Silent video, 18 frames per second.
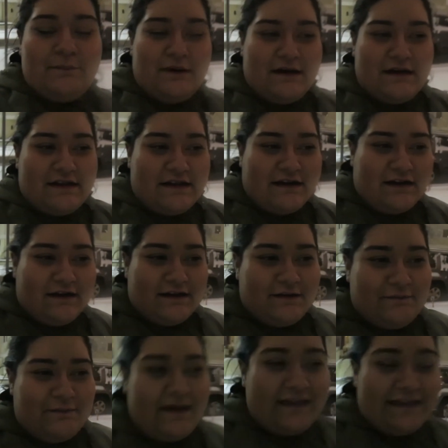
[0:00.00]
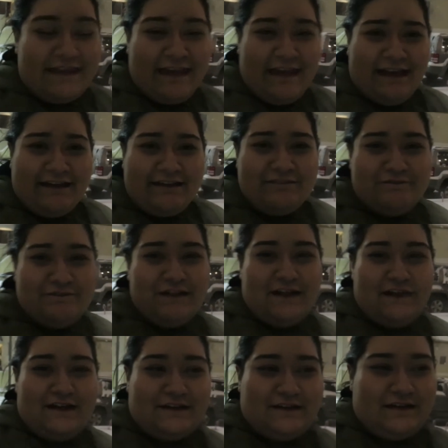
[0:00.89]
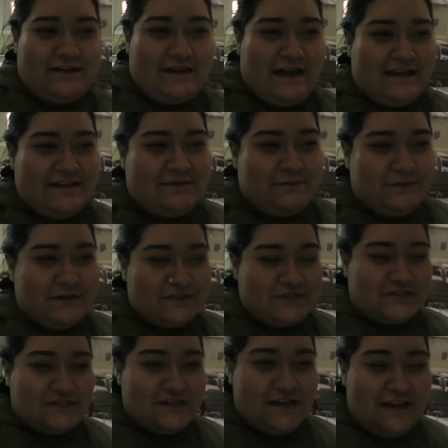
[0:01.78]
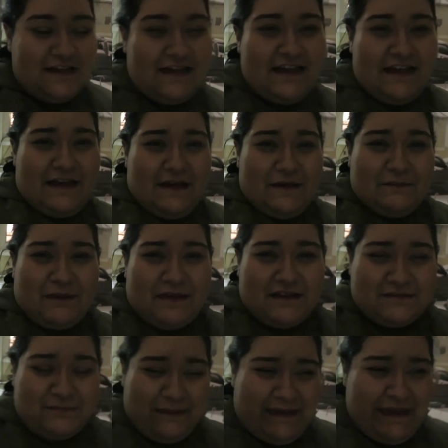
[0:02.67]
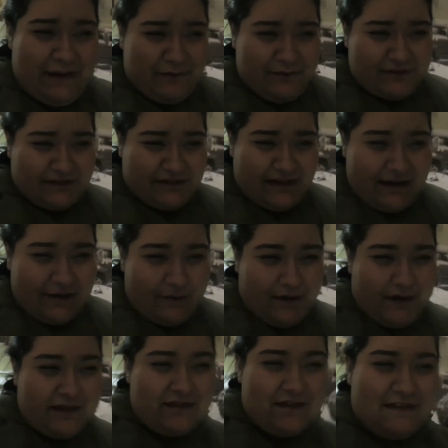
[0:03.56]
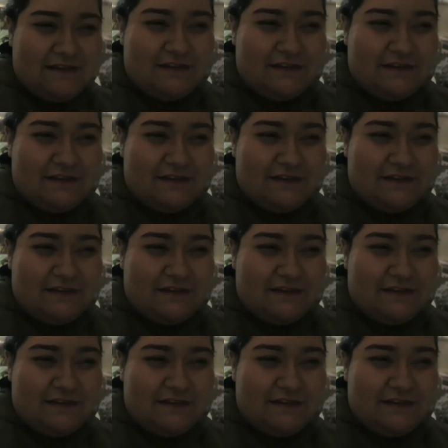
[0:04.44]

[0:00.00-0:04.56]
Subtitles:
but I can't vlog as much because my camera is going to get wet.